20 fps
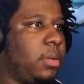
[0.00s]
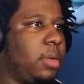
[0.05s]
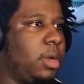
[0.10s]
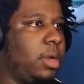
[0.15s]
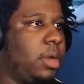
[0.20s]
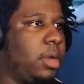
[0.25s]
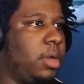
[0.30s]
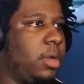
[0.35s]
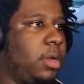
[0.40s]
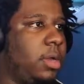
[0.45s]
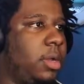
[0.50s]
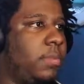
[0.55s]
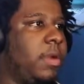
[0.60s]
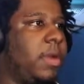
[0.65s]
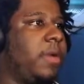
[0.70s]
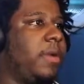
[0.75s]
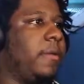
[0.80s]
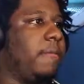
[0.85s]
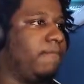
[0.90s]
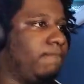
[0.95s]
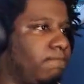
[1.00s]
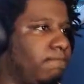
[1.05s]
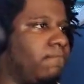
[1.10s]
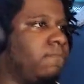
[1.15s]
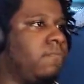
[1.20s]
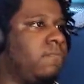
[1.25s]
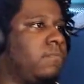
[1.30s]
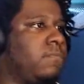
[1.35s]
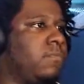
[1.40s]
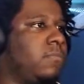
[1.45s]
Uh, come here.
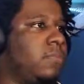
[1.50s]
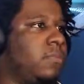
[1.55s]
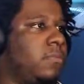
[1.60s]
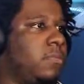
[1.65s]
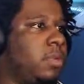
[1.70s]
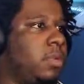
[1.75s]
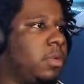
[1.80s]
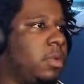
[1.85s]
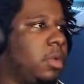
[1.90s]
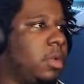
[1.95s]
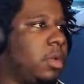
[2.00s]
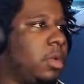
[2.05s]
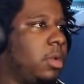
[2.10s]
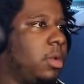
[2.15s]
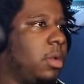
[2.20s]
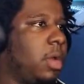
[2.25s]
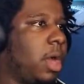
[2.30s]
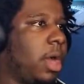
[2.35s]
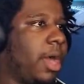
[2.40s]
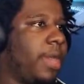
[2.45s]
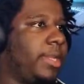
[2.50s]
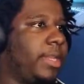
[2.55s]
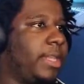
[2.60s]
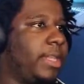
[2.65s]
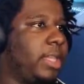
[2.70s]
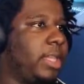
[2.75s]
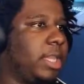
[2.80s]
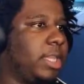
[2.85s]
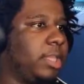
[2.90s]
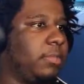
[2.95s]
Mm. Alright,
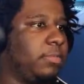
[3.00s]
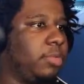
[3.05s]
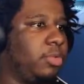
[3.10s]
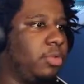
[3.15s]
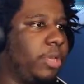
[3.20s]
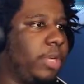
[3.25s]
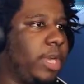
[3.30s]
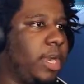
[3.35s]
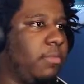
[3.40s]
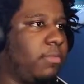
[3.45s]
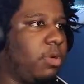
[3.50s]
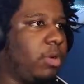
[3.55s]
let, let them duke it out,